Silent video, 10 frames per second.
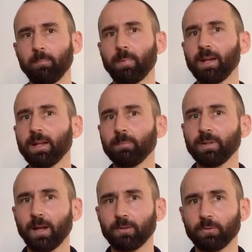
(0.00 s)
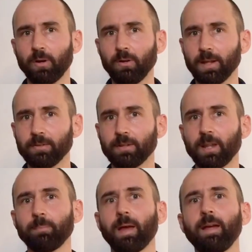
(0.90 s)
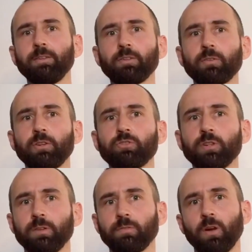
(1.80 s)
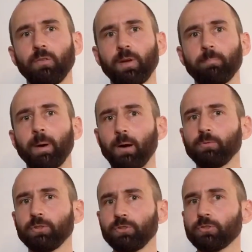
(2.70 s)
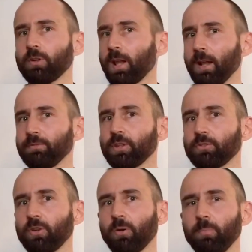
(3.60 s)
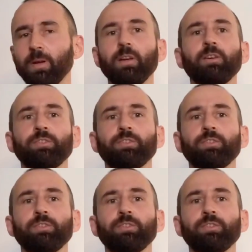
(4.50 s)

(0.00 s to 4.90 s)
My name is Artur Olesch and I'm editor-in-chief of aboutdigitalhealth.com.